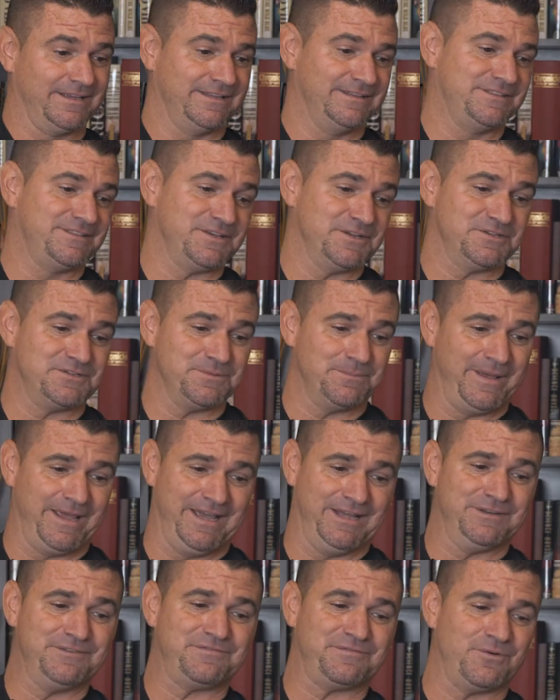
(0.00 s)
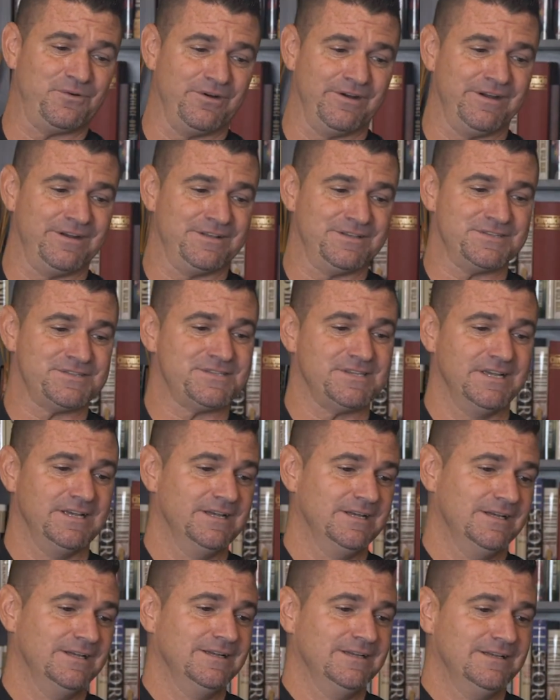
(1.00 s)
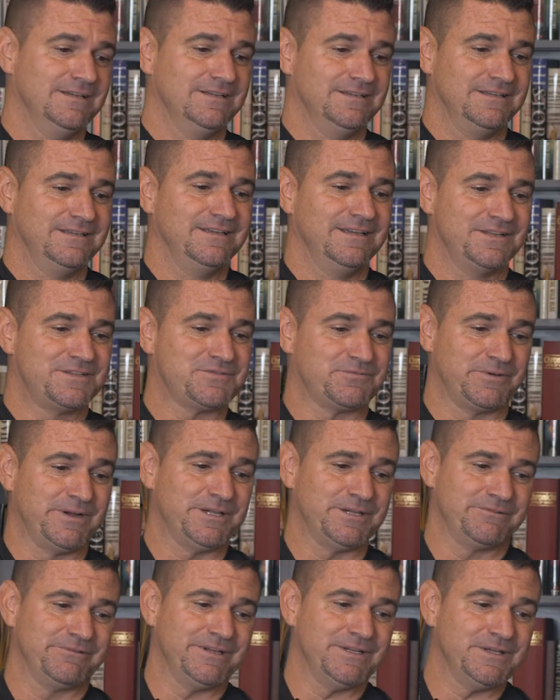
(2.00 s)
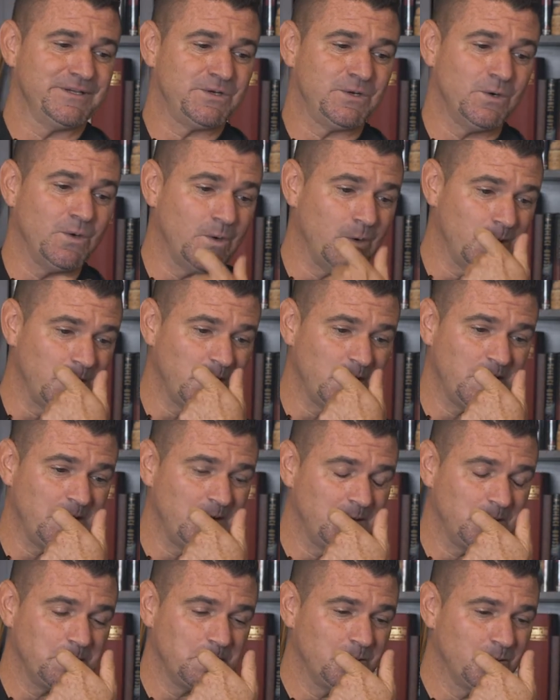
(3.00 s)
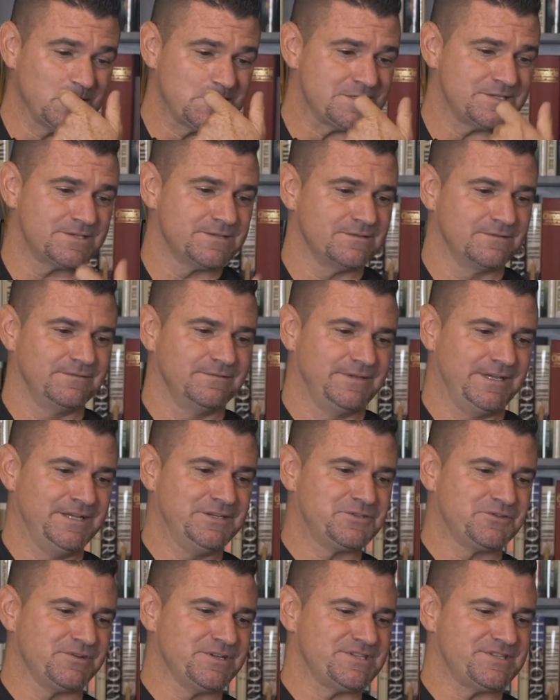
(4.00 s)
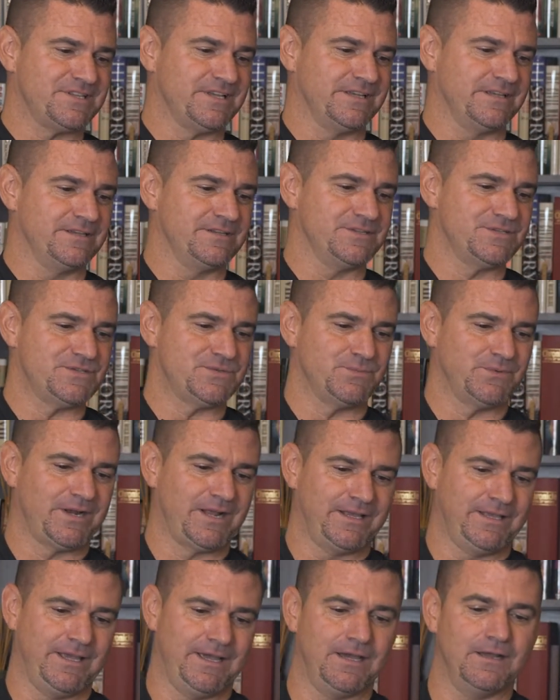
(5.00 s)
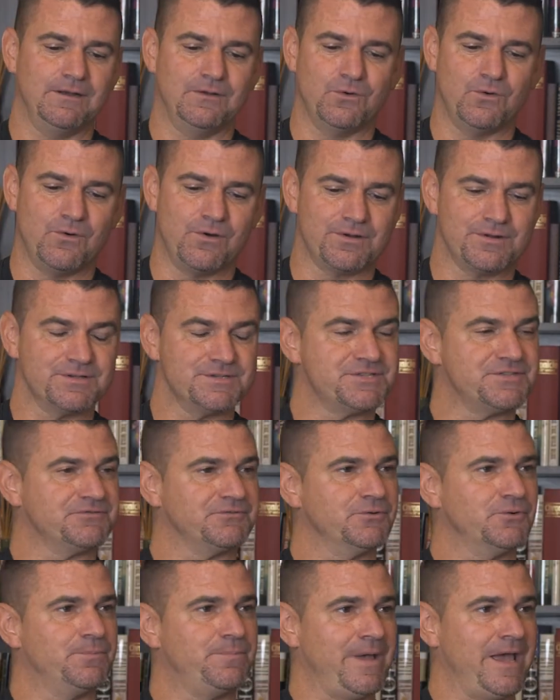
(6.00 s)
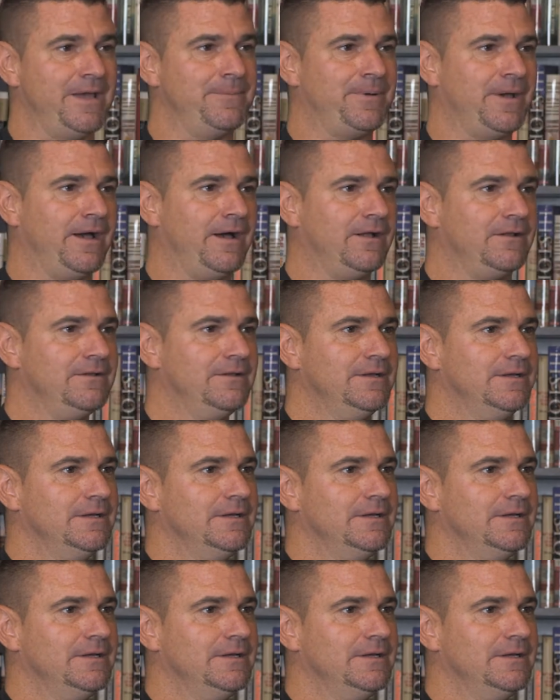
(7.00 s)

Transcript: and the demand for it is, it's really, really cool. And what's interesting is when I get orders through PayPal,